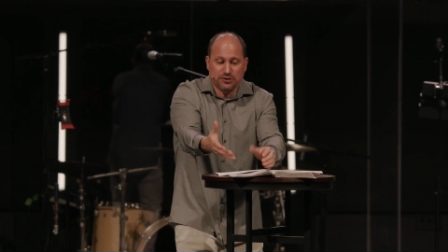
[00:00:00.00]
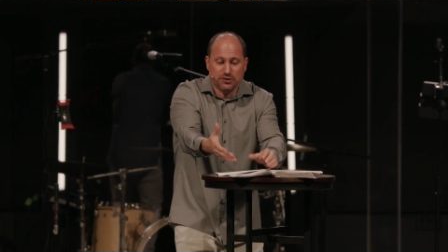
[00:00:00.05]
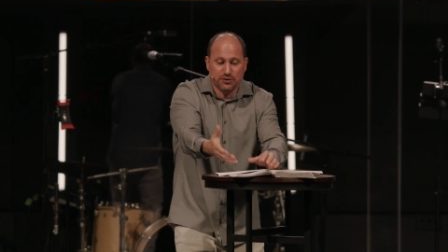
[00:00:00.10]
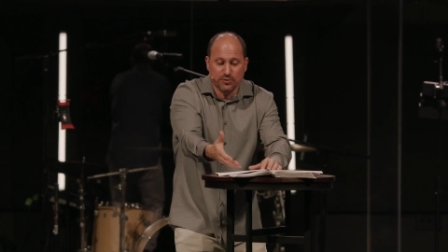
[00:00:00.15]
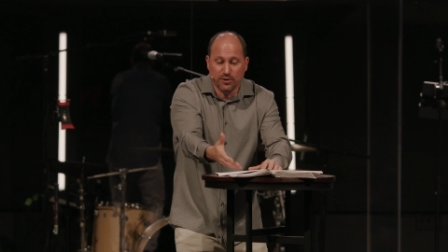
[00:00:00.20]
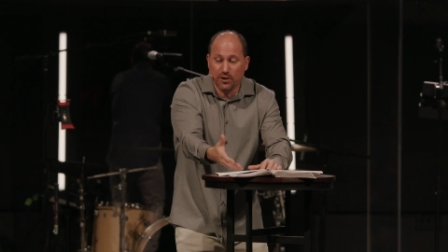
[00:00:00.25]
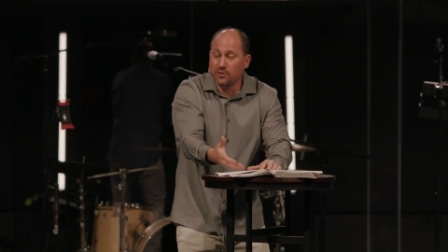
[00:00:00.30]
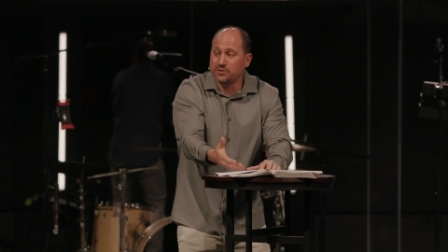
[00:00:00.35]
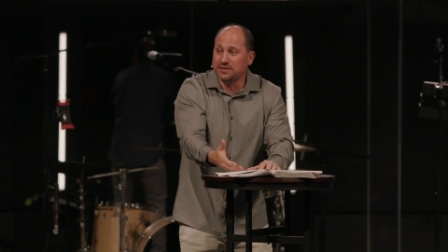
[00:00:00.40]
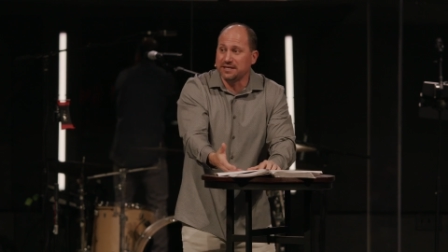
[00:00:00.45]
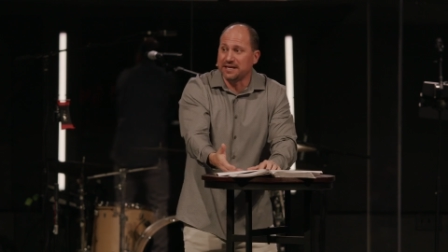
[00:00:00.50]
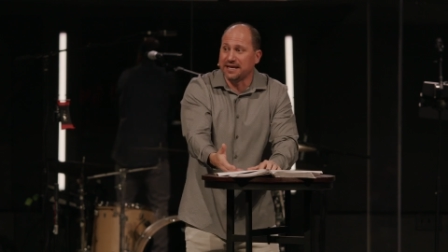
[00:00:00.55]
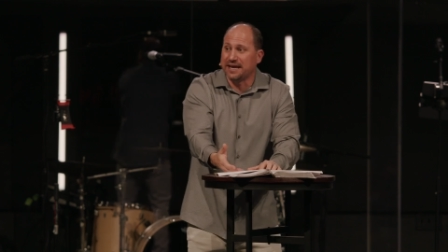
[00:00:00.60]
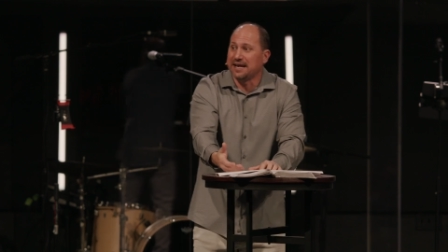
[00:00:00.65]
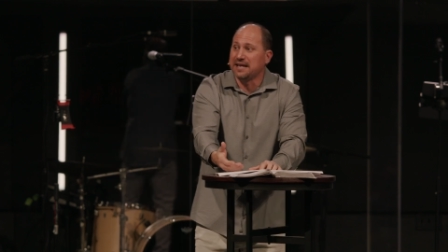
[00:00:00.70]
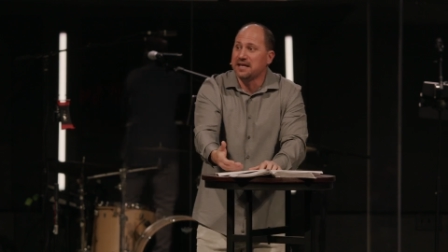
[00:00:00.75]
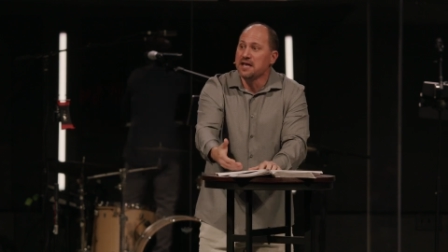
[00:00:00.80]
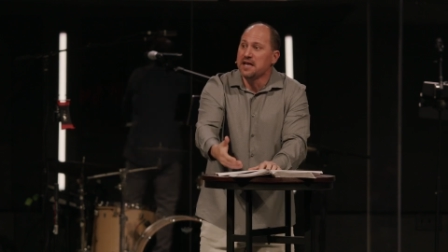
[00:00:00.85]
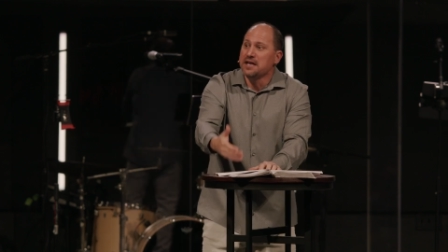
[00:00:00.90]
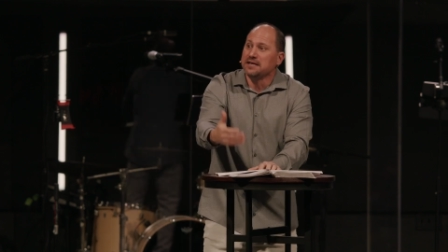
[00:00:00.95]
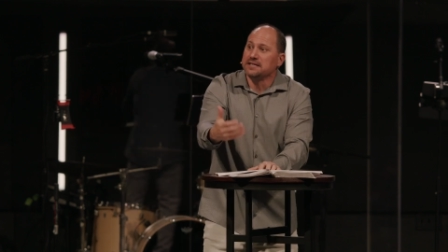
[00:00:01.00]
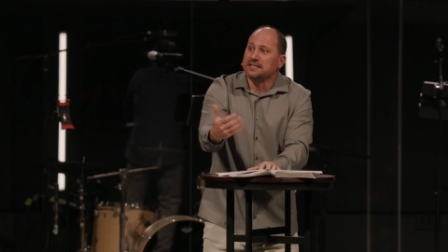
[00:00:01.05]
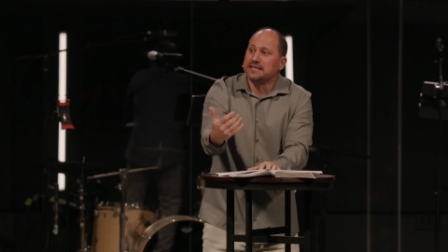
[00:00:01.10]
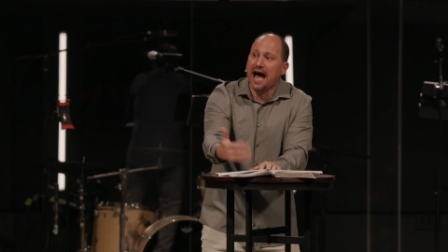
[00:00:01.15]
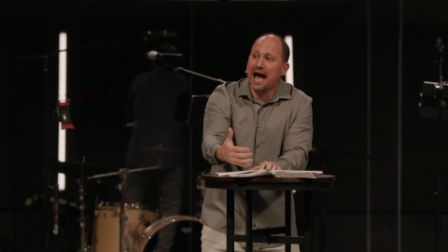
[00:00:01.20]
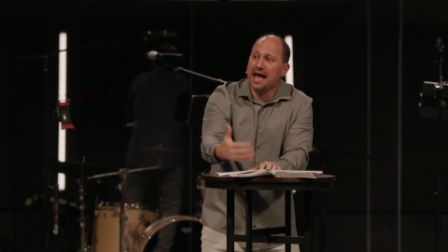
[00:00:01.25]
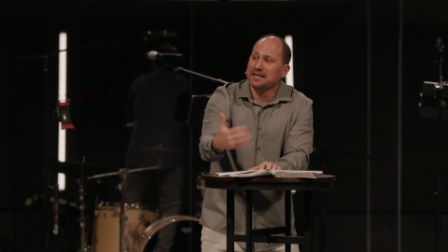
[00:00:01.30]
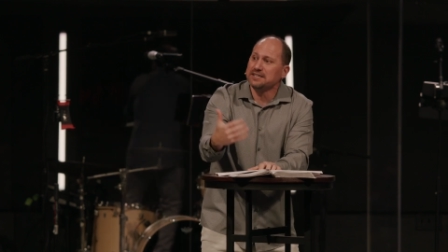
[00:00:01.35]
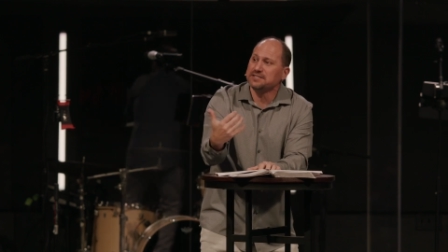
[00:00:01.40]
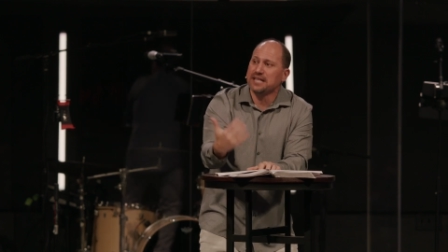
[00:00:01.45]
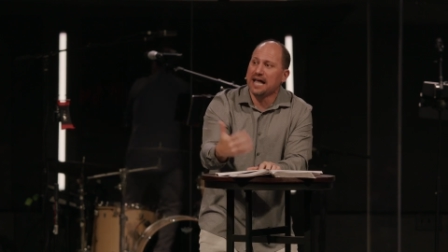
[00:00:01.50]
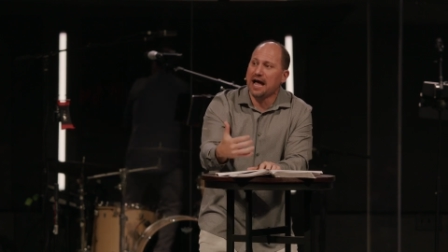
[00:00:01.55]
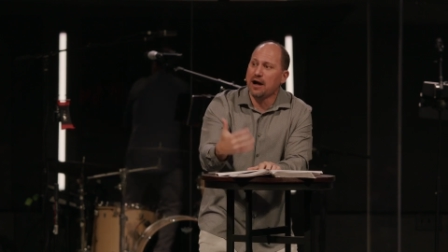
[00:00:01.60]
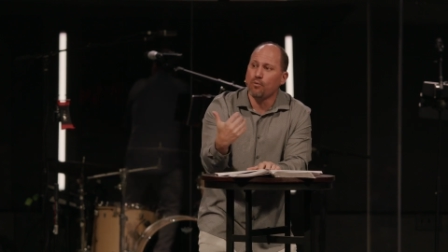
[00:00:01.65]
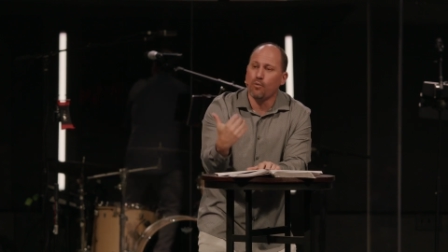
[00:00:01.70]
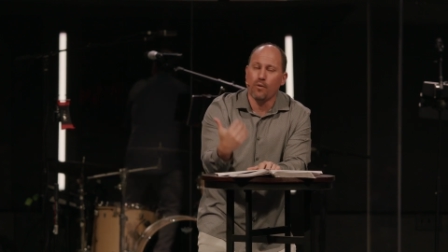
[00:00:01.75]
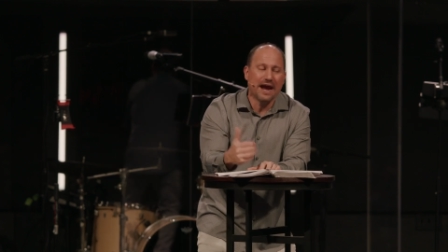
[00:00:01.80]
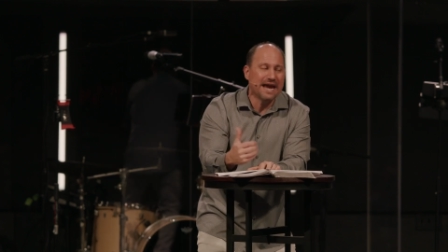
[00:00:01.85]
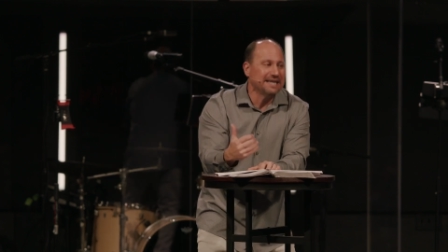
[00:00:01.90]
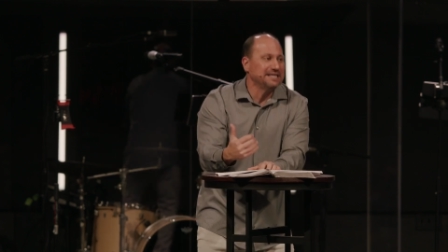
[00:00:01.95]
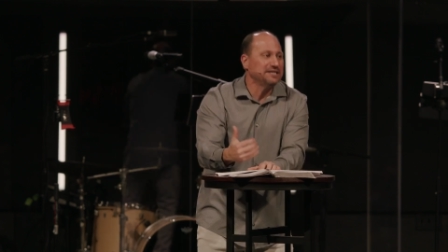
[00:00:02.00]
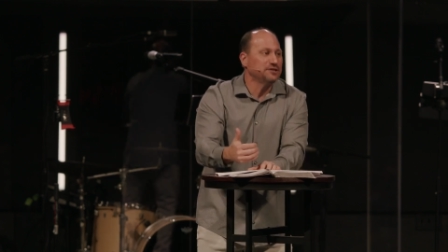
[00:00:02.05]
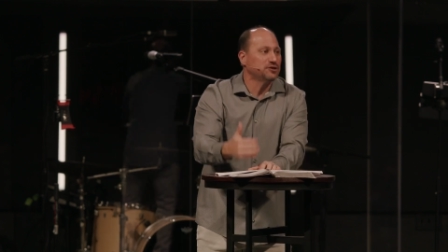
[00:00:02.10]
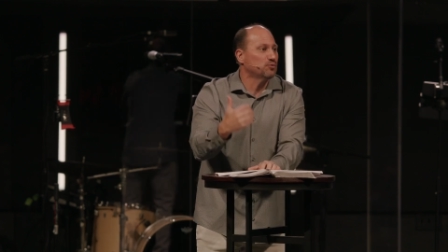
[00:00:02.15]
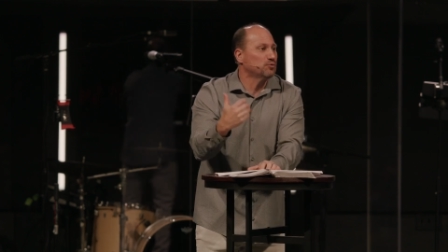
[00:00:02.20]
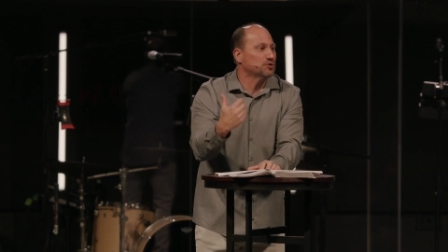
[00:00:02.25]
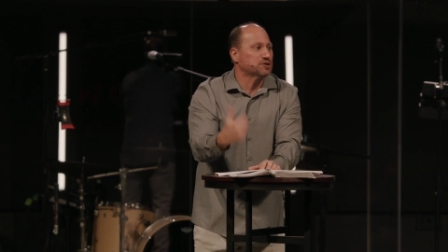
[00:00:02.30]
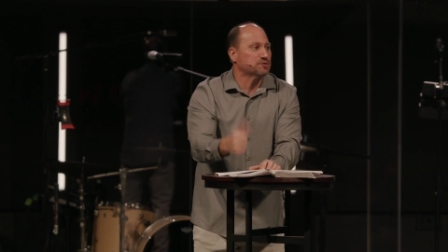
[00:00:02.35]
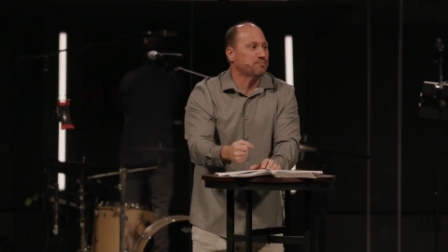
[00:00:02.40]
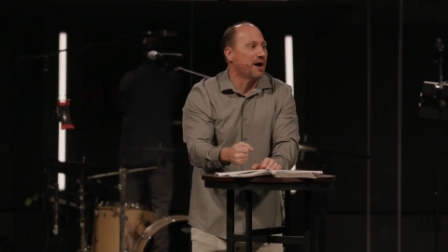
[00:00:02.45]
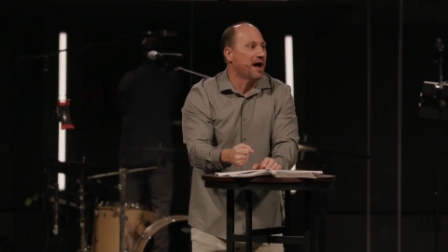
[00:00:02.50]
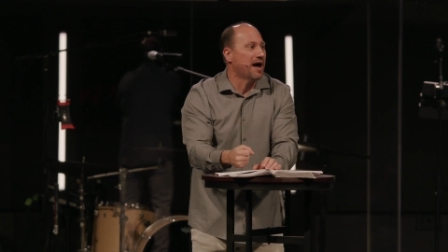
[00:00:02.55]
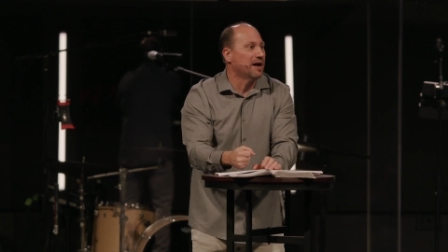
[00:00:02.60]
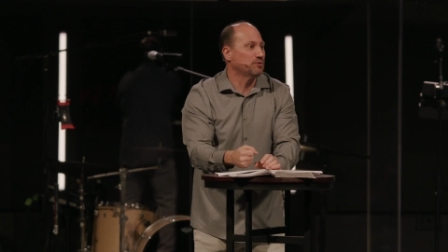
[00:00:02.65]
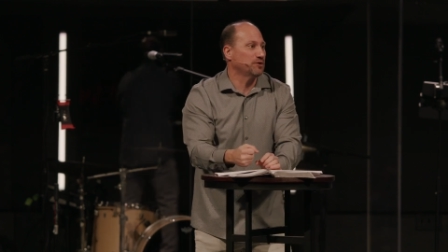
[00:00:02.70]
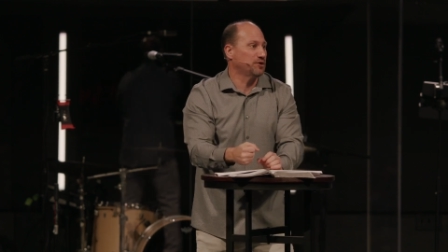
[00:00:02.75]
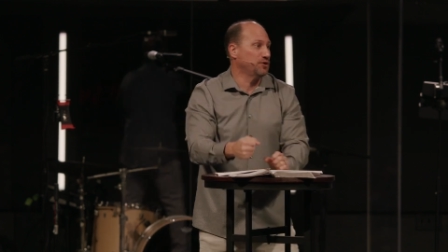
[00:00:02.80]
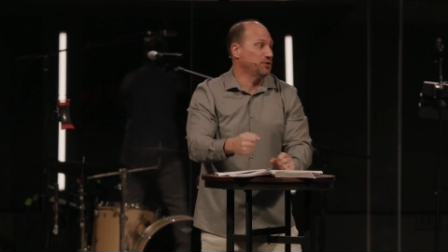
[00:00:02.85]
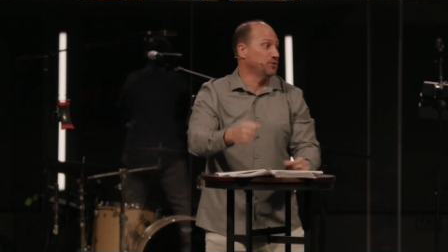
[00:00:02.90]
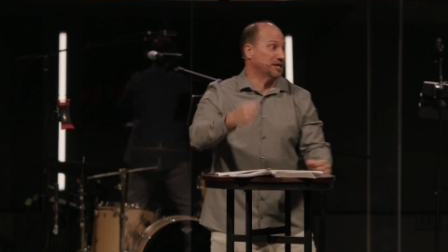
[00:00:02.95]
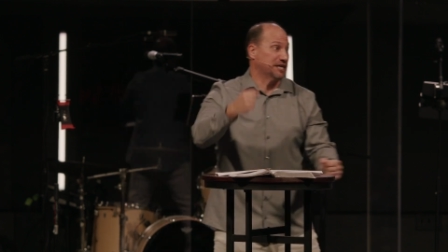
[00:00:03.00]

you know today God is not waiting to respond with you to